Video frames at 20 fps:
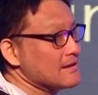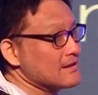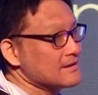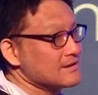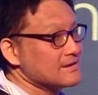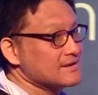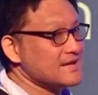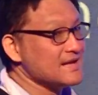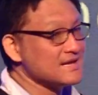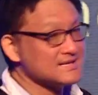
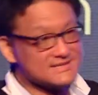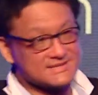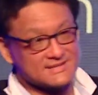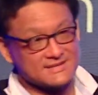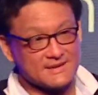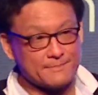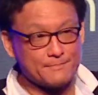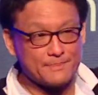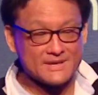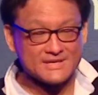Yes,
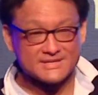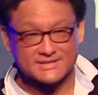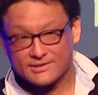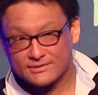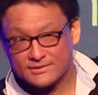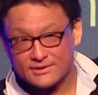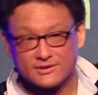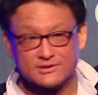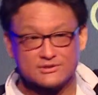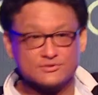the big
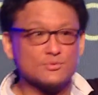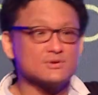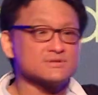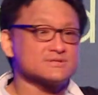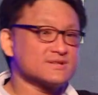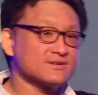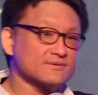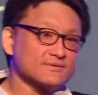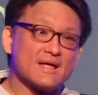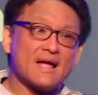studios will
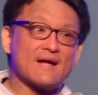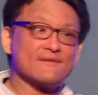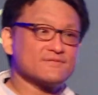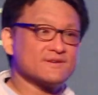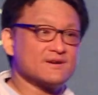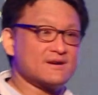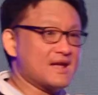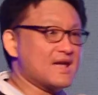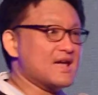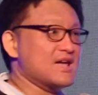still have
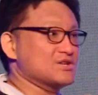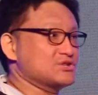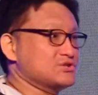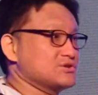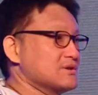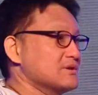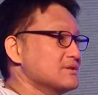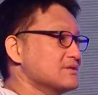their edge.